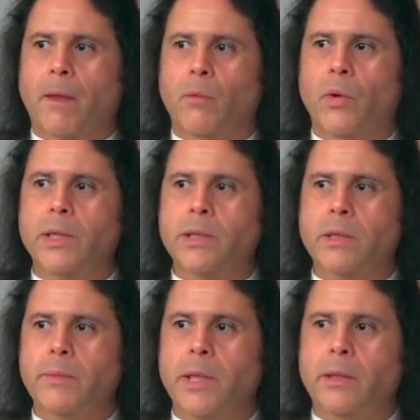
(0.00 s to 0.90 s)
What does
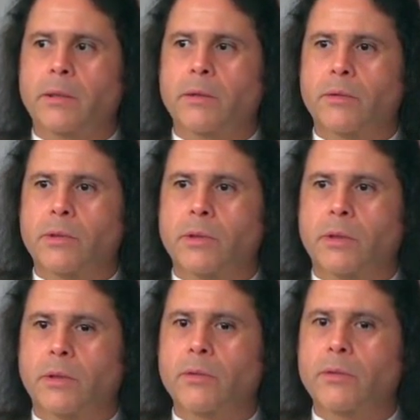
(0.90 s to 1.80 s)
it mean to
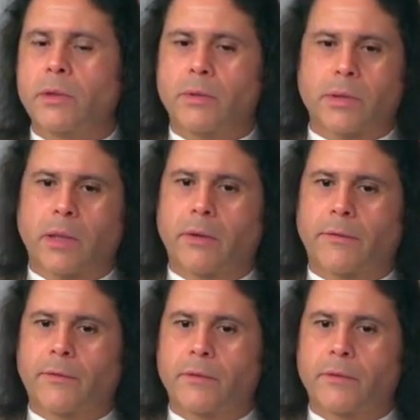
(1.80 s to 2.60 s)
seclude yourself?